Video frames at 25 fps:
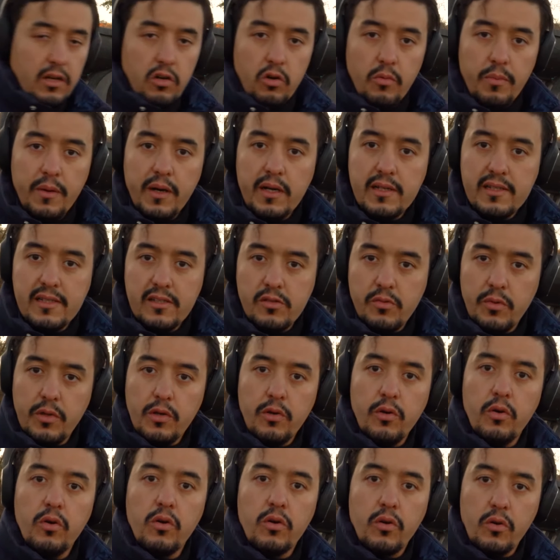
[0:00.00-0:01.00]
yellow bars that we
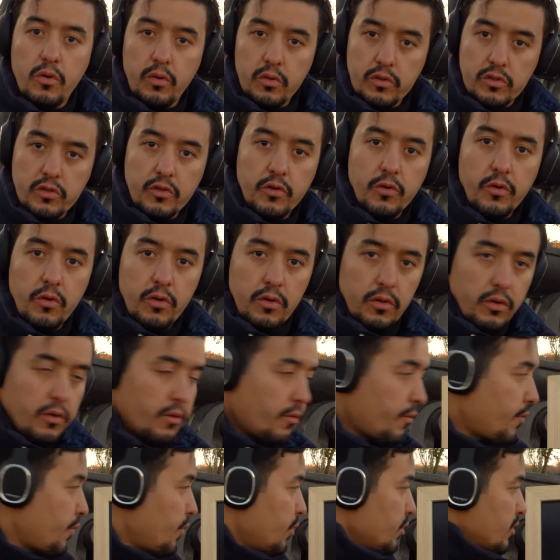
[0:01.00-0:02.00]
call control
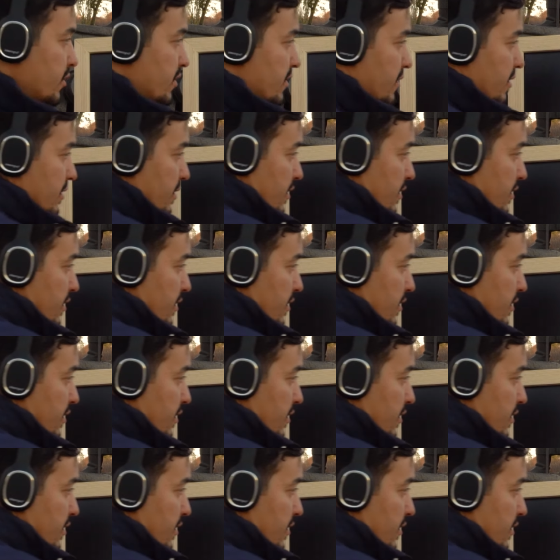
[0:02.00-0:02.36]
rods.